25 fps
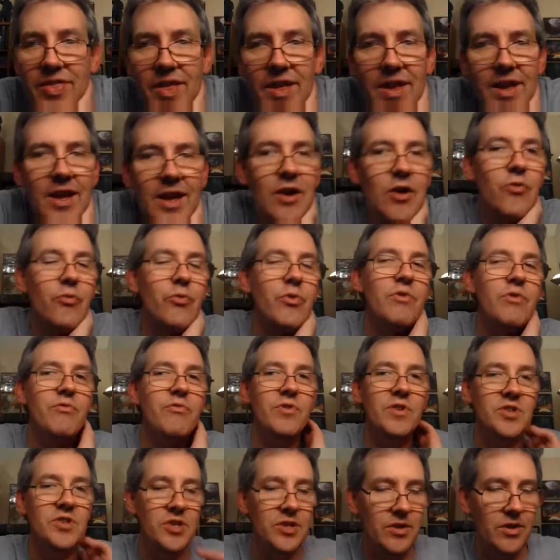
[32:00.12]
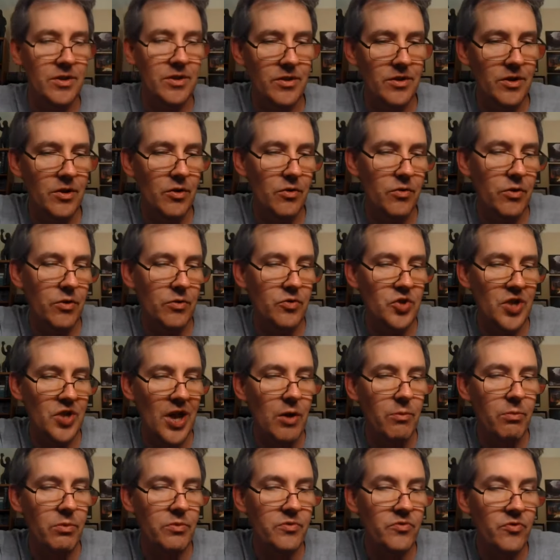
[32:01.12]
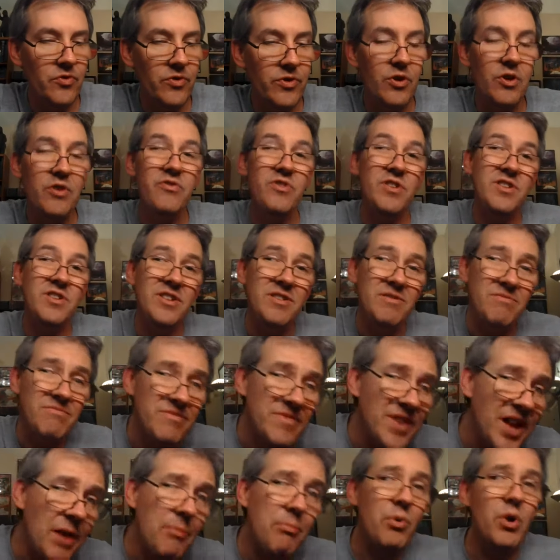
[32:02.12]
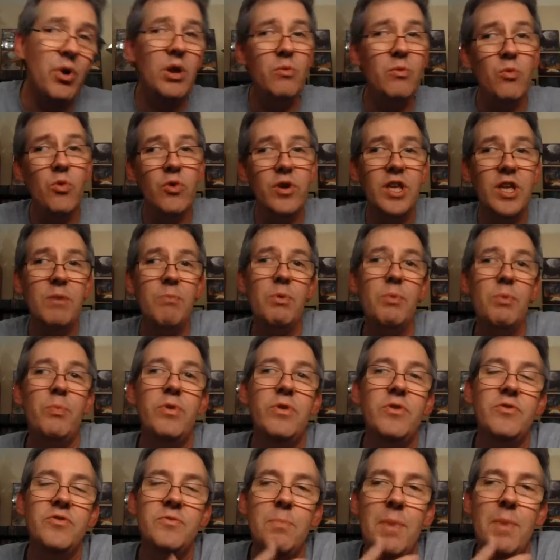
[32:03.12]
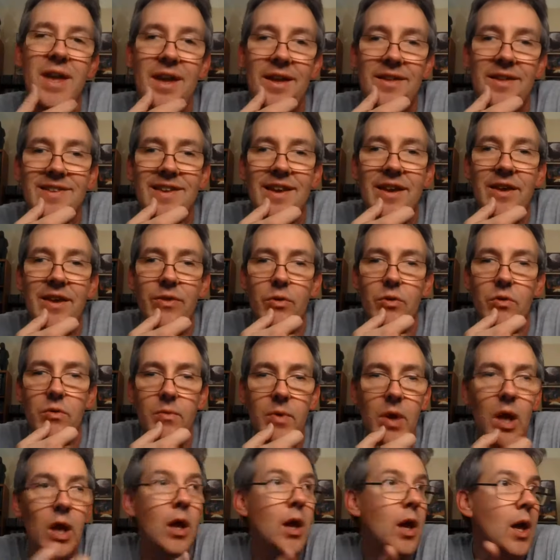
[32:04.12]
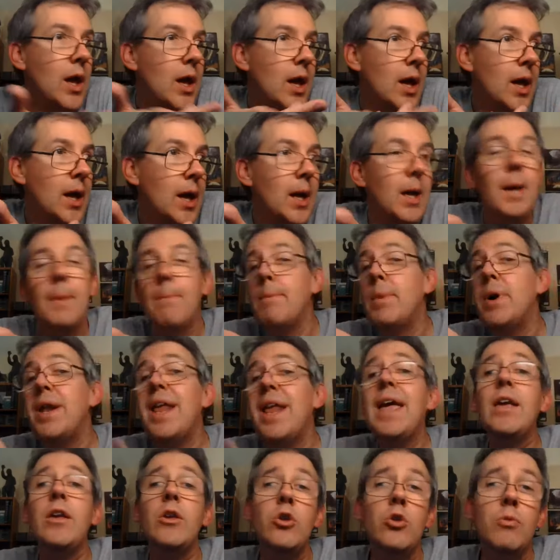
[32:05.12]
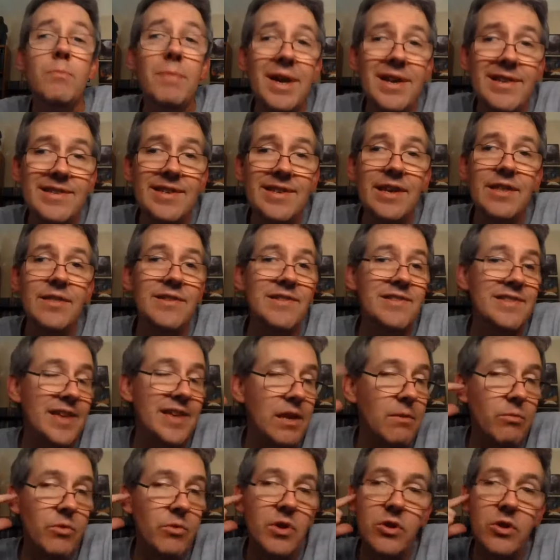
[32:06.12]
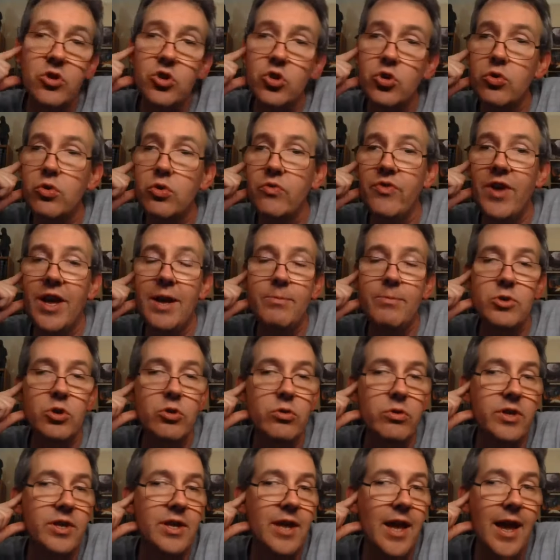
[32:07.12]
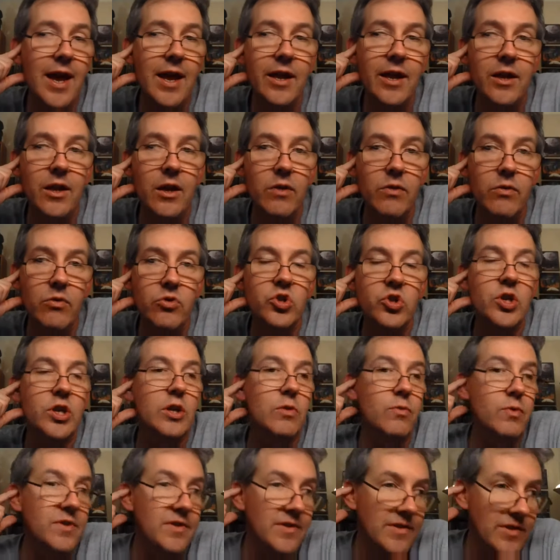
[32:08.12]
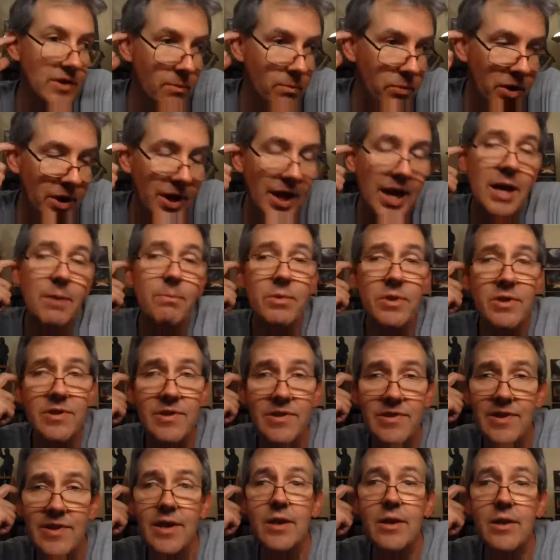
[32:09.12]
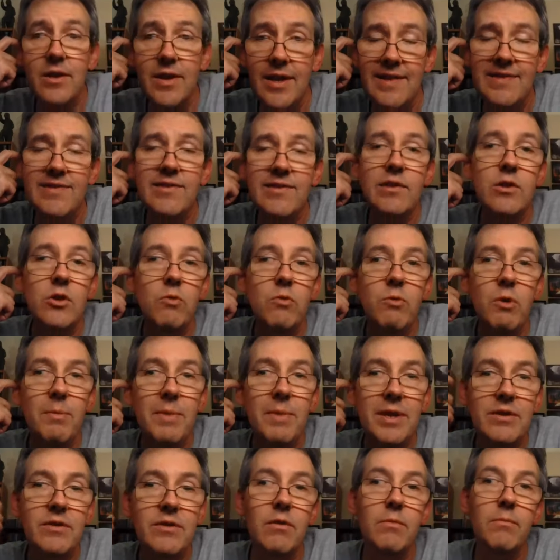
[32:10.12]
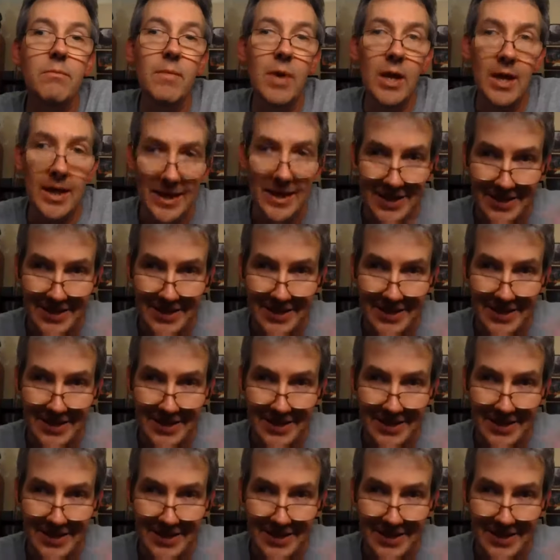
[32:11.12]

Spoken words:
think I'll revisit, you know, those albums very often, and I probably won't keep up with those bands either. But hey, you might say the same thing is true of absolutely any other scene. When something happens and gets a little momentum,